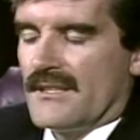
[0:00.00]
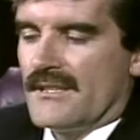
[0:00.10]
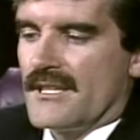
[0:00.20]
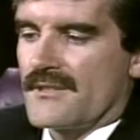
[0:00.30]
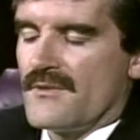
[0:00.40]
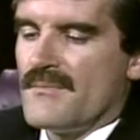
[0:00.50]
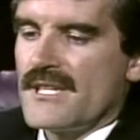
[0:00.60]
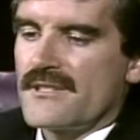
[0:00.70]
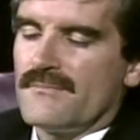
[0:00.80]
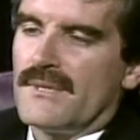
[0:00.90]
Yes, for
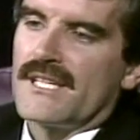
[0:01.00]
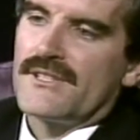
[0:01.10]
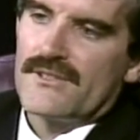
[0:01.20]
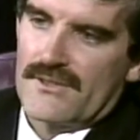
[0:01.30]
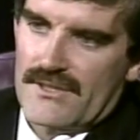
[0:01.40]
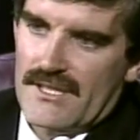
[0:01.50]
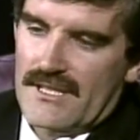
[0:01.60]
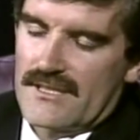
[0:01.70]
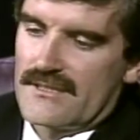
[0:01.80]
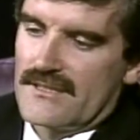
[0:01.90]
most of my youth, I
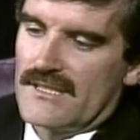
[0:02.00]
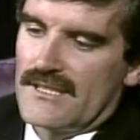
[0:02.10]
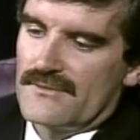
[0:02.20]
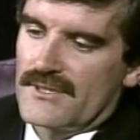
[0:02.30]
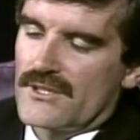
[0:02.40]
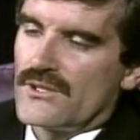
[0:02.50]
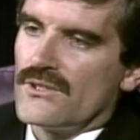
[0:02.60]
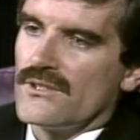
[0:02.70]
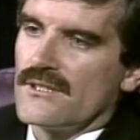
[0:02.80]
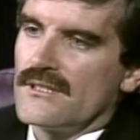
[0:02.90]
can
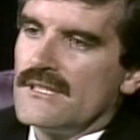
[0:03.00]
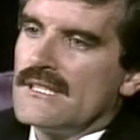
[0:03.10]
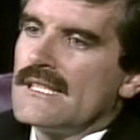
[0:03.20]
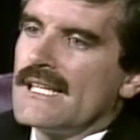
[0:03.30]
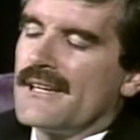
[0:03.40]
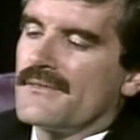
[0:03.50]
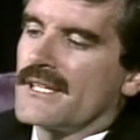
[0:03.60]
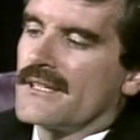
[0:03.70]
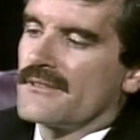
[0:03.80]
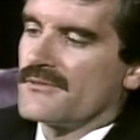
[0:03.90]
recall
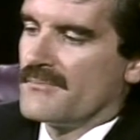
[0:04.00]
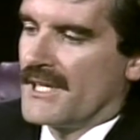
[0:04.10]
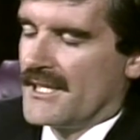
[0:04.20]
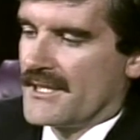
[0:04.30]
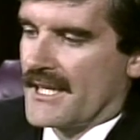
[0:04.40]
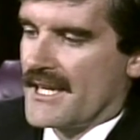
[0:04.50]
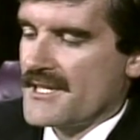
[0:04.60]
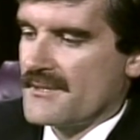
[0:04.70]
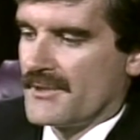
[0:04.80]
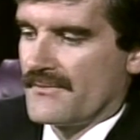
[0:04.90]
having rebellion
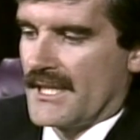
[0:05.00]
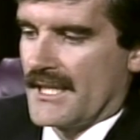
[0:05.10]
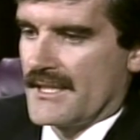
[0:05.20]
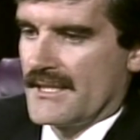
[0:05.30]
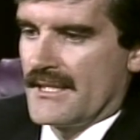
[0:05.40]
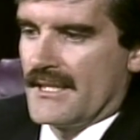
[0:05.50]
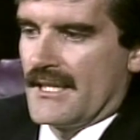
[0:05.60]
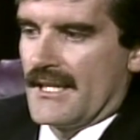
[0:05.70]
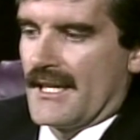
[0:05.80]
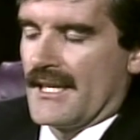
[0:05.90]
against my father.
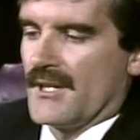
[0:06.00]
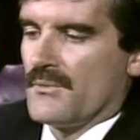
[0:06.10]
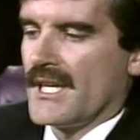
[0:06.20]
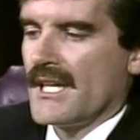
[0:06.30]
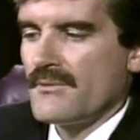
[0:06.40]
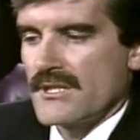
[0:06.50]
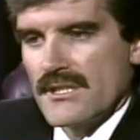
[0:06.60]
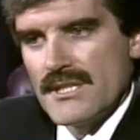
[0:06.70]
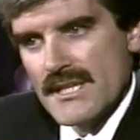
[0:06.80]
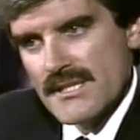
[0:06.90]
When he would
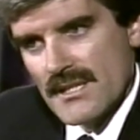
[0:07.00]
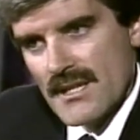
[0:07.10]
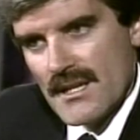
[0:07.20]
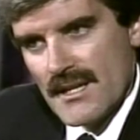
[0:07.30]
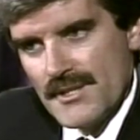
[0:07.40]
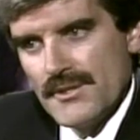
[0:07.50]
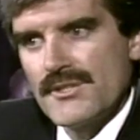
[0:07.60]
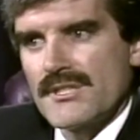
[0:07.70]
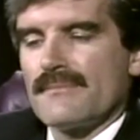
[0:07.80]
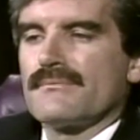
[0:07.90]
suggest I do
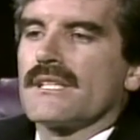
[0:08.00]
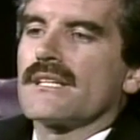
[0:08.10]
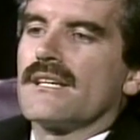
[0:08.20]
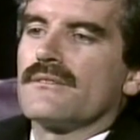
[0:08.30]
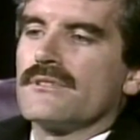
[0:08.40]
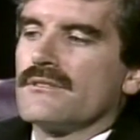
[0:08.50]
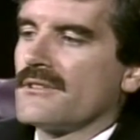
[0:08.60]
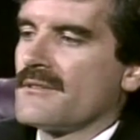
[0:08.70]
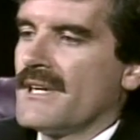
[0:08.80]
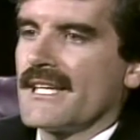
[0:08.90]
something, I would
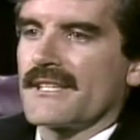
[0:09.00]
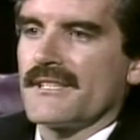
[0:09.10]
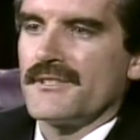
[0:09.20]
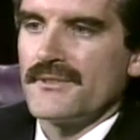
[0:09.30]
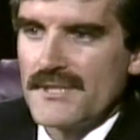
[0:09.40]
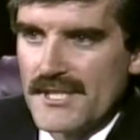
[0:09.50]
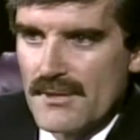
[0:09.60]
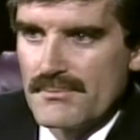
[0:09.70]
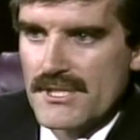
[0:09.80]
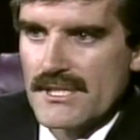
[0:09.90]
automatically do the
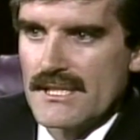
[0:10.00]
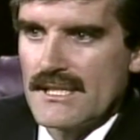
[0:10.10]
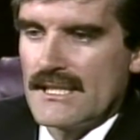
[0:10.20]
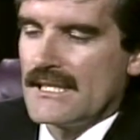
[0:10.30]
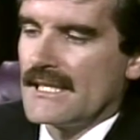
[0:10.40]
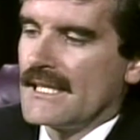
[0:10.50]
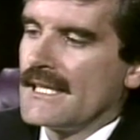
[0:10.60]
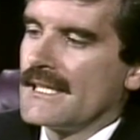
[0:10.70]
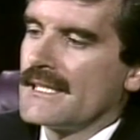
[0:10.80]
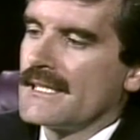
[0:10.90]
opposite.
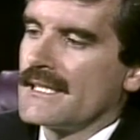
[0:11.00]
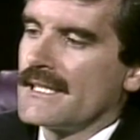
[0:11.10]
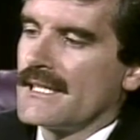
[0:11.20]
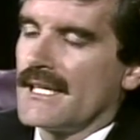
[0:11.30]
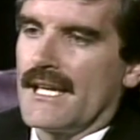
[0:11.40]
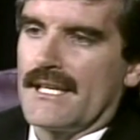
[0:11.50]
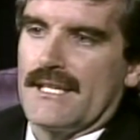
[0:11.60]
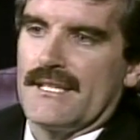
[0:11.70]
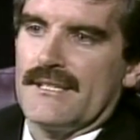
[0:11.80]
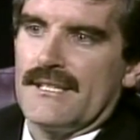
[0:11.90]
And I had
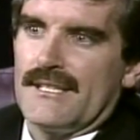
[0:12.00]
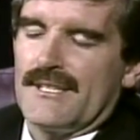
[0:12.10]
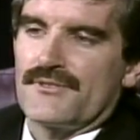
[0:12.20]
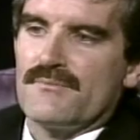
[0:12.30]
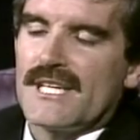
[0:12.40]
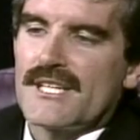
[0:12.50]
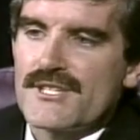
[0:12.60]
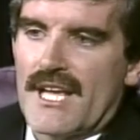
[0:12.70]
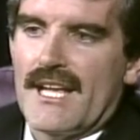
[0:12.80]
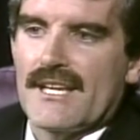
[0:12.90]
a
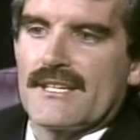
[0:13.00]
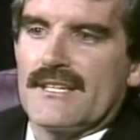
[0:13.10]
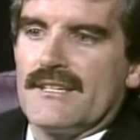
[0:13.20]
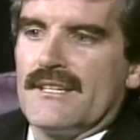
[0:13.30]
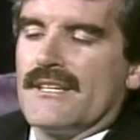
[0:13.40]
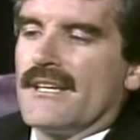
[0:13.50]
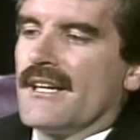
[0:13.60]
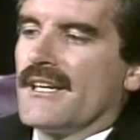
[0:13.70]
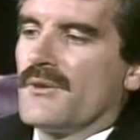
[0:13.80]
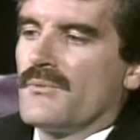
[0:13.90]
tremendous anger
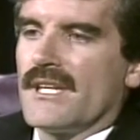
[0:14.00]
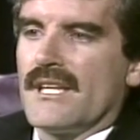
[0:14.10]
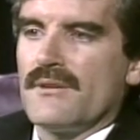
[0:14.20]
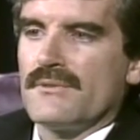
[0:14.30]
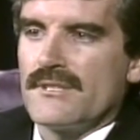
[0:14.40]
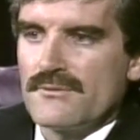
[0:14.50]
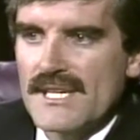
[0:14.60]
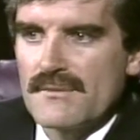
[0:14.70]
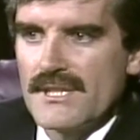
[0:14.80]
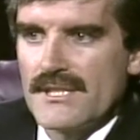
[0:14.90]
when he would
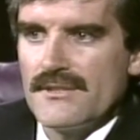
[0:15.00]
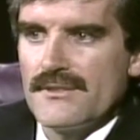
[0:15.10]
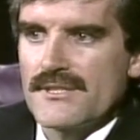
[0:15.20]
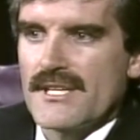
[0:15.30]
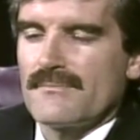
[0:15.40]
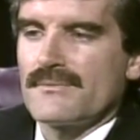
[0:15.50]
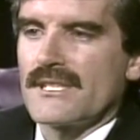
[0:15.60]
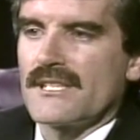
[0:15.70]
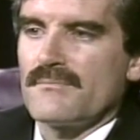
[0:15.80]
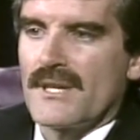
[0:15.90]
direct me to do
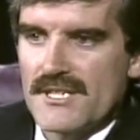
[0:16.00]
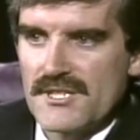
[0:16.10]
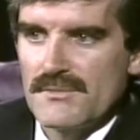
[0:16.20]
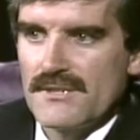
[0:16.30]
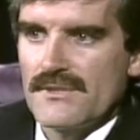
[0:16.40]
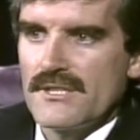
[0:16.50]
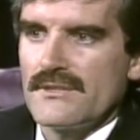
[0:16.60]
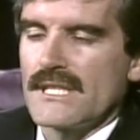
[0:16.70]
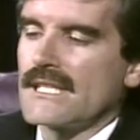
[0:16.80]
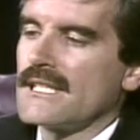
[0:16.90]
something and punish me for
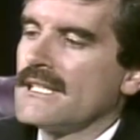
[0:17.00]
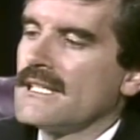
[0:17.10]
doing it.